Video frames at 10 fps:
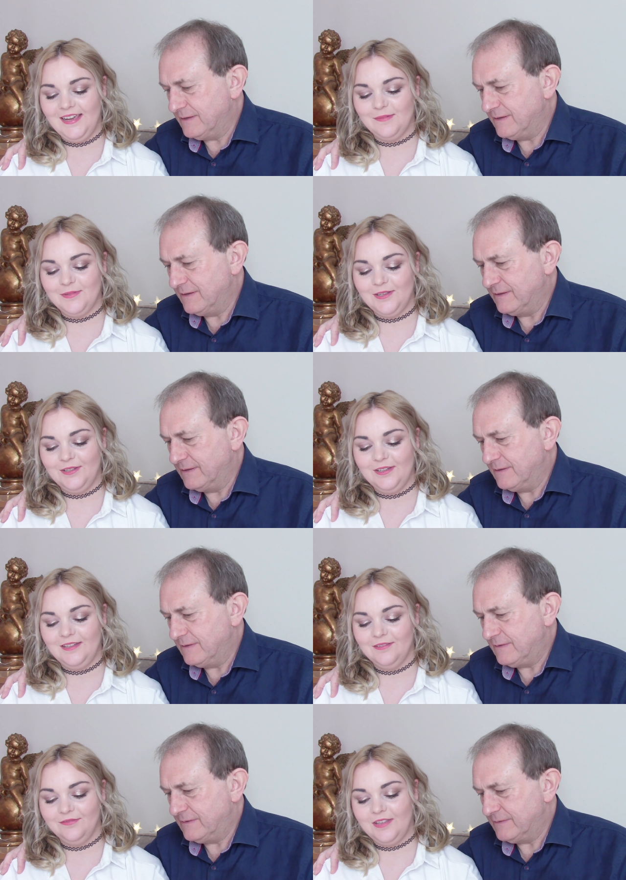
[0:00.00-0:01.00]

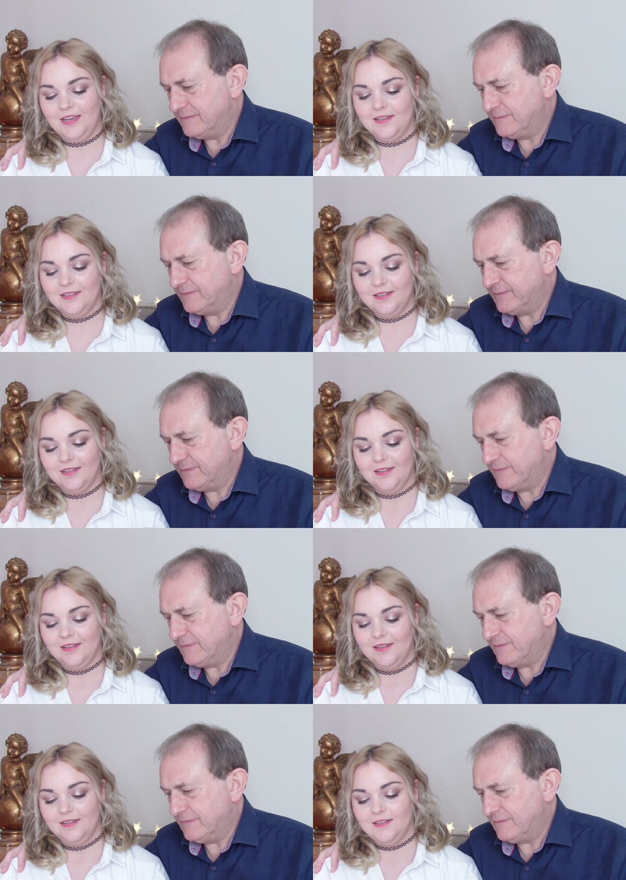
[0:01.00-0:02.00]
Speaker 1: absolutely love these.
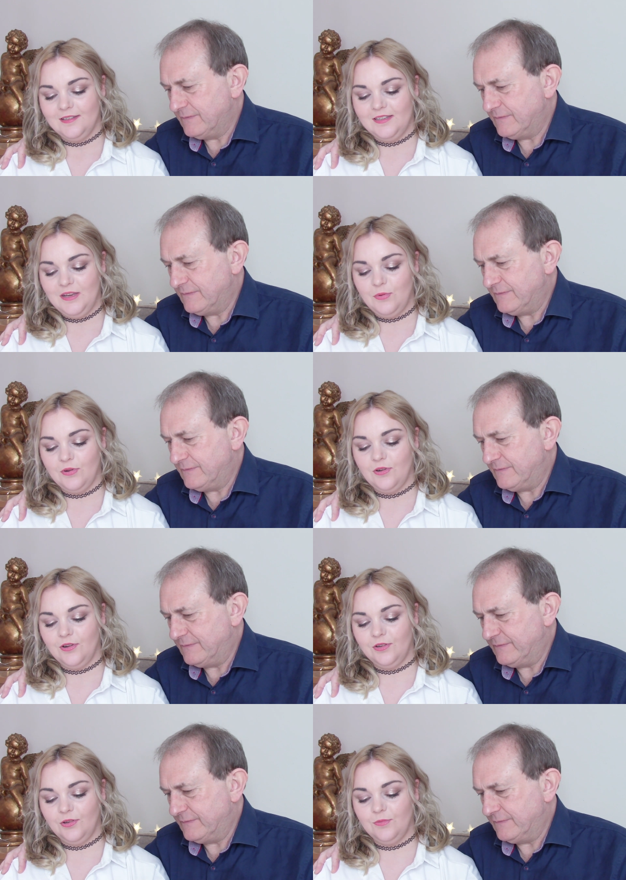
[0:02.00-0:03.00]
see what
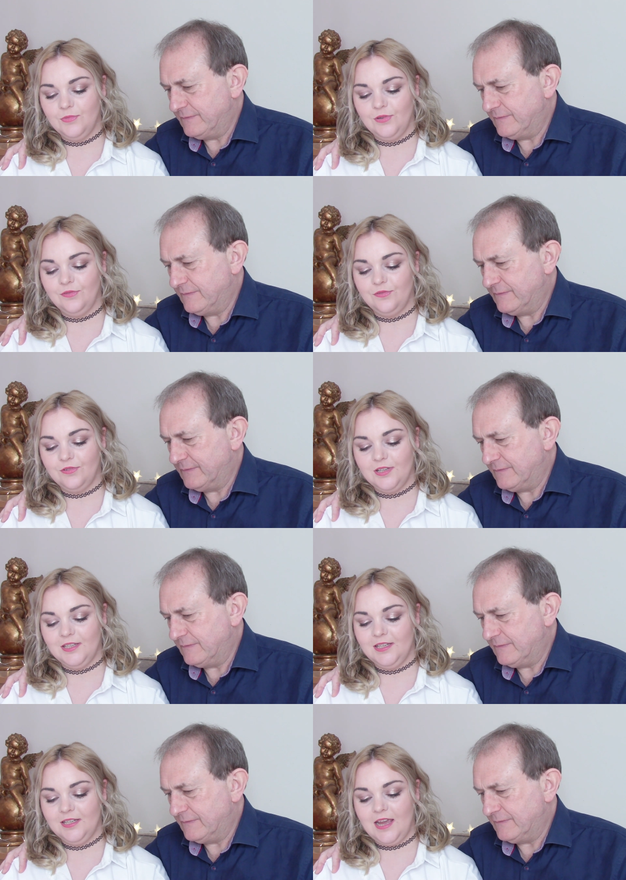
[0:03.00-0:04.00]
card comes up for
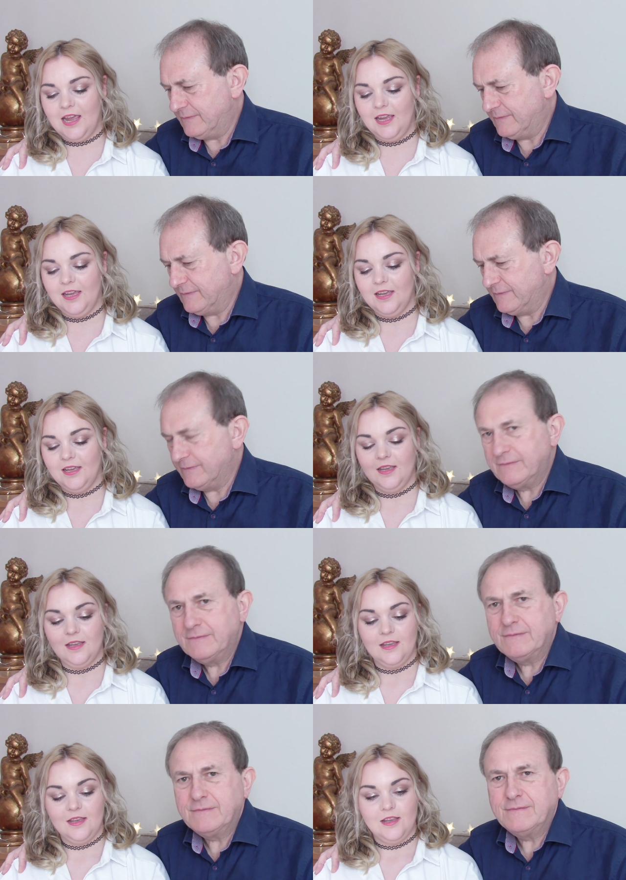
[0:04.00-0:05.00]
us today.
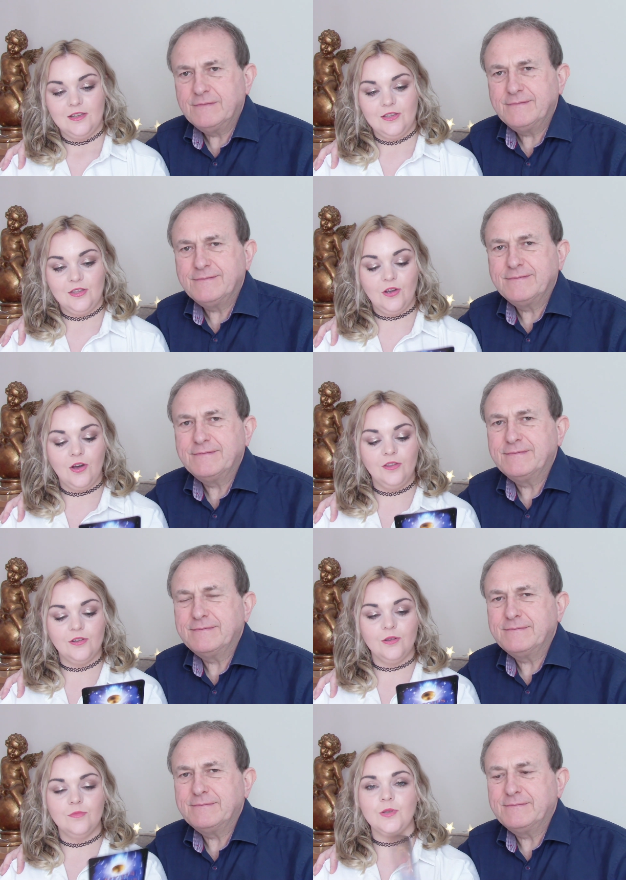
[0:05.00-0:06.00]
So the
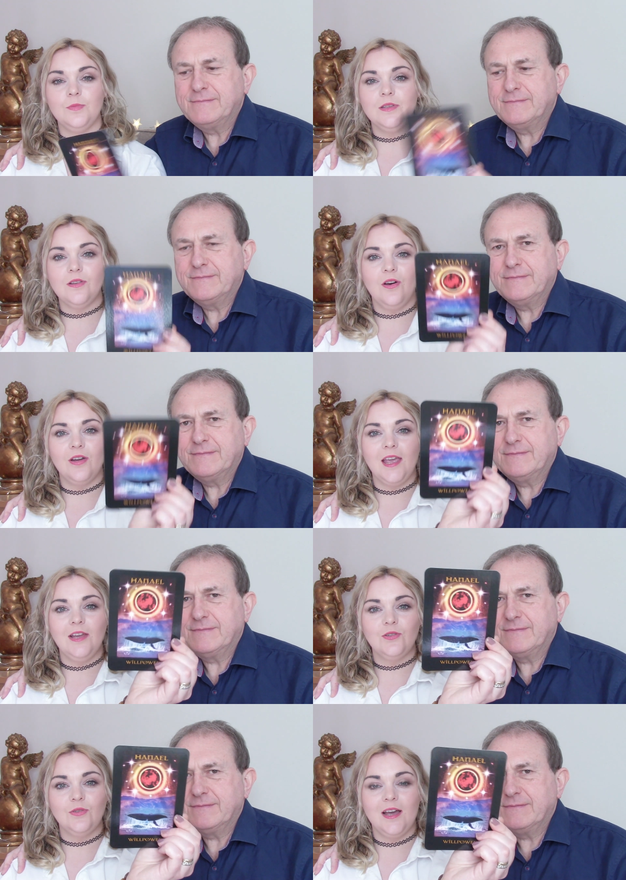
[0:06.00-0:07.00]
card that comes up is
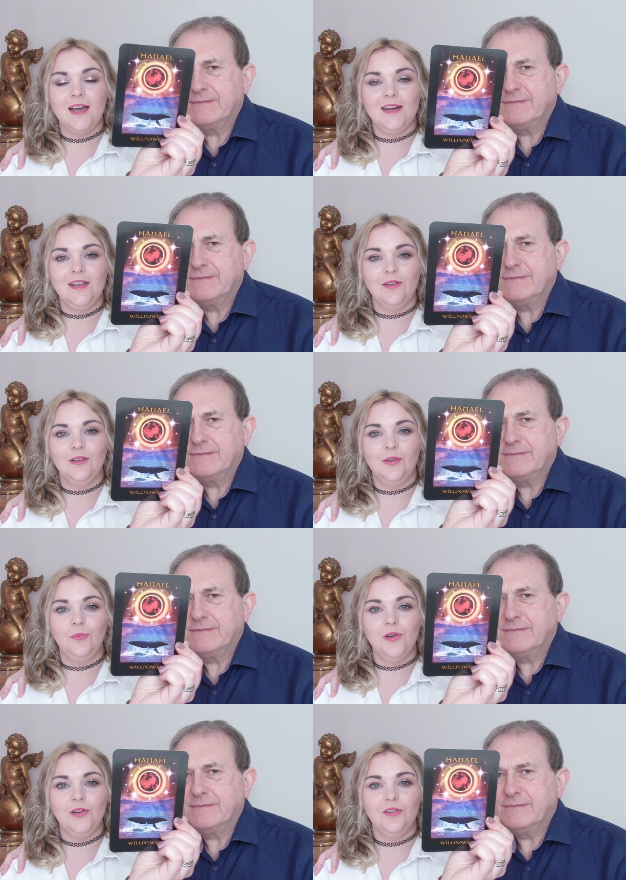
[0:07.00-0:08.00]
Archangel Haniel and
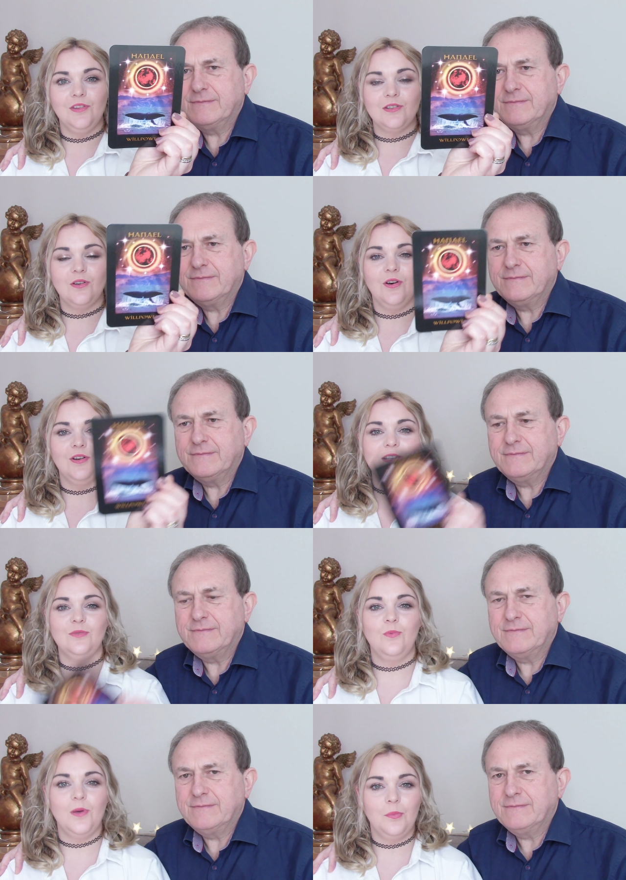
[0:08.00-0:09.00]
the word on this card
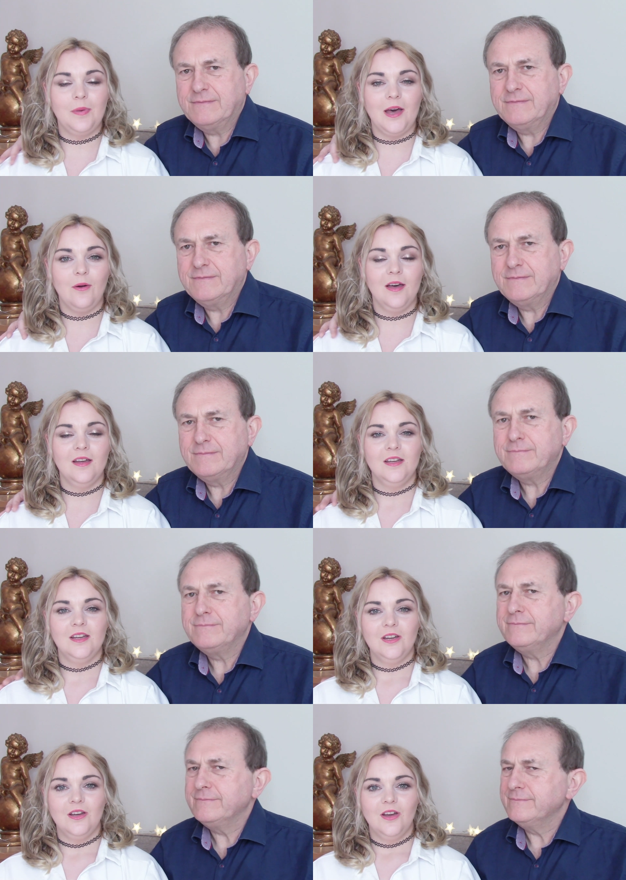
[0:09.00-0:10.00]
is willpower.
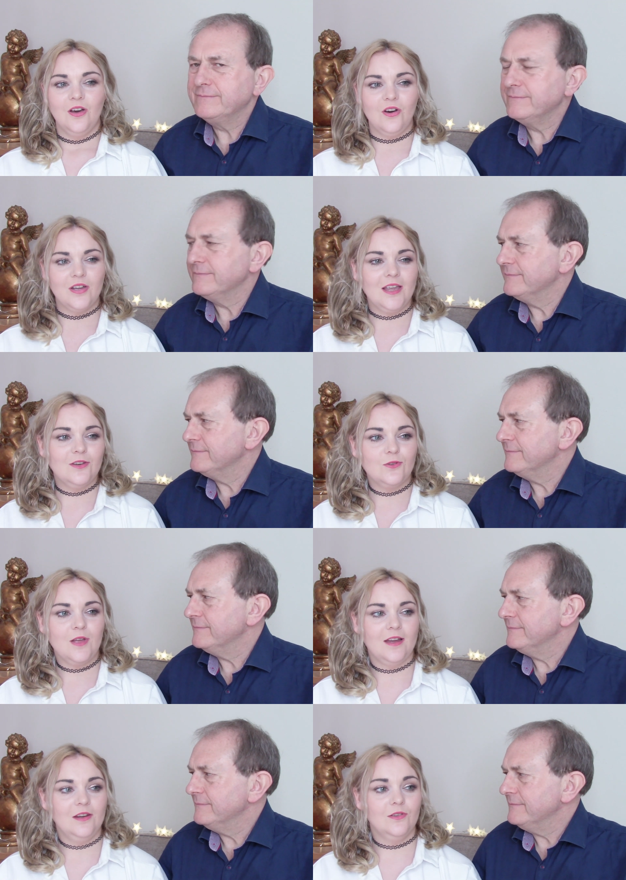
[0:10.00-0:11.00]

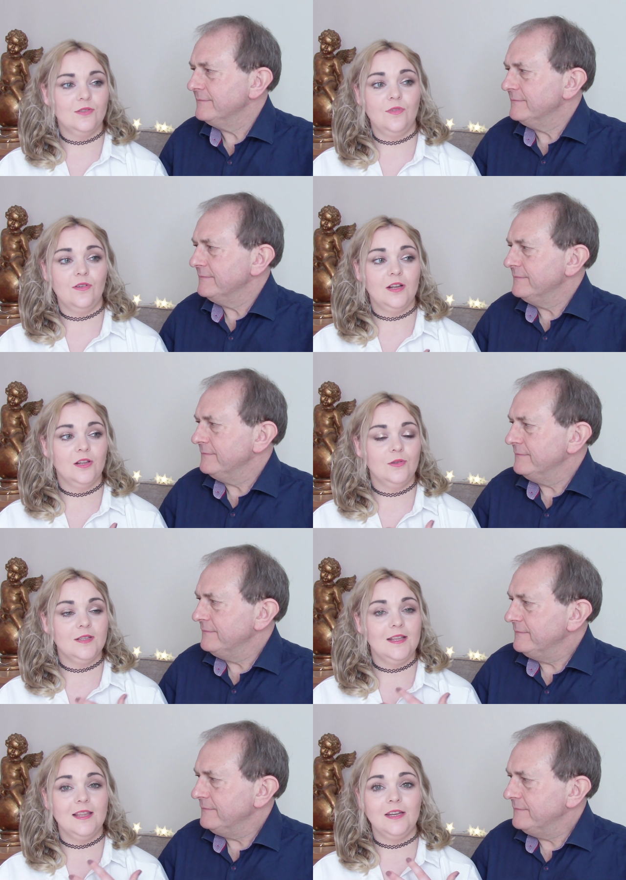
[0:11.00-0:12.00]
Archangel Haniel's very
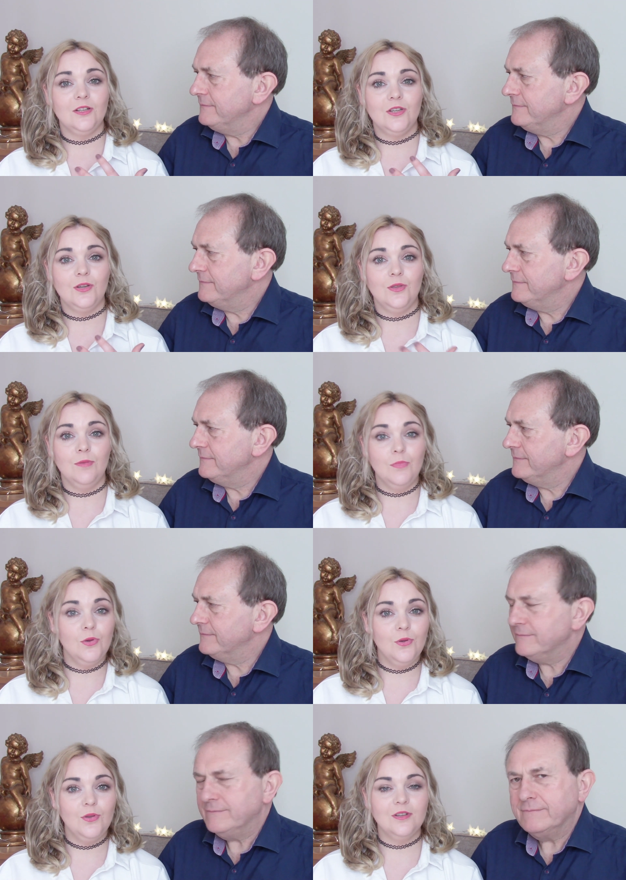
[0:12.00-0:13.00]
closely linked to the
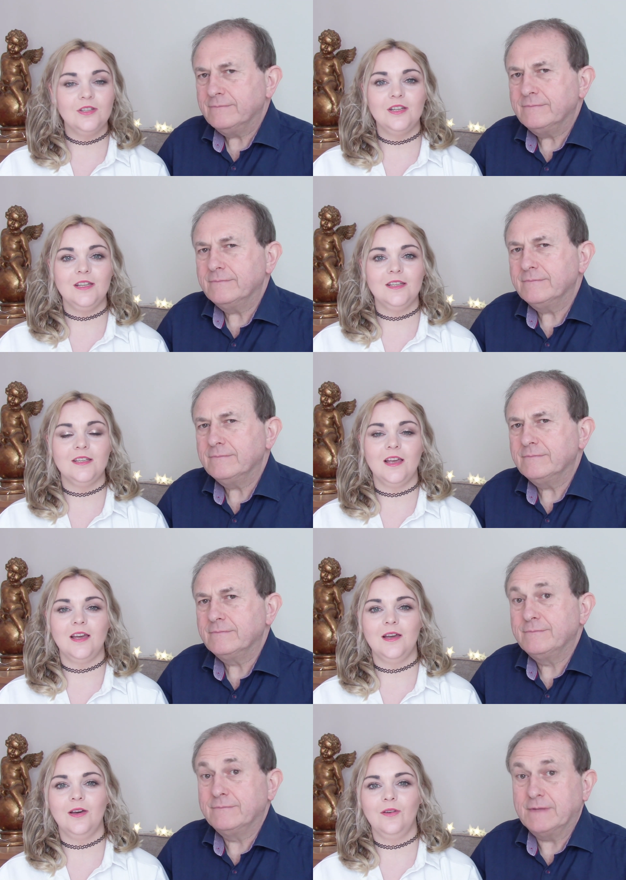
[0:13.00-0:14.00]
moon. She's
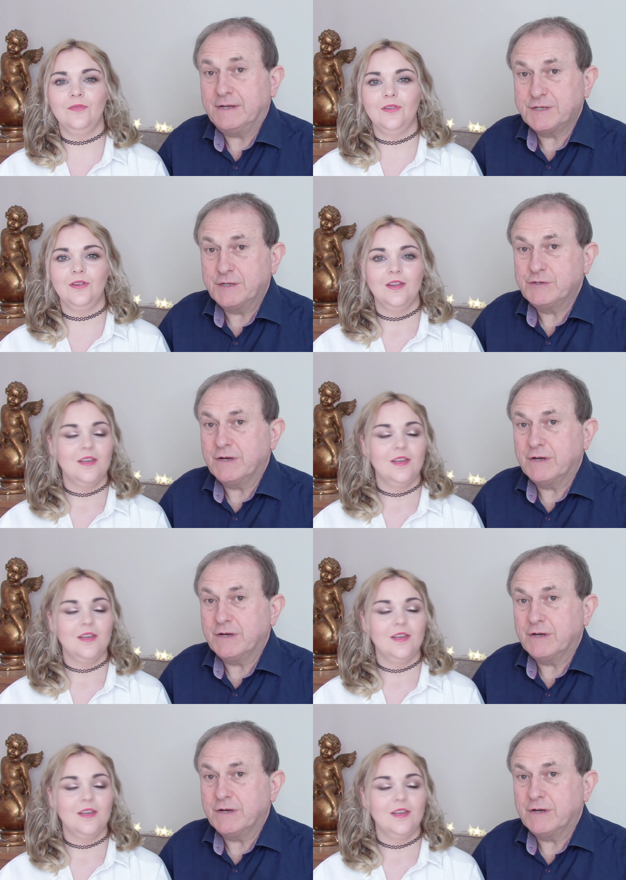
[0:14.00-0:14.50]
uh, often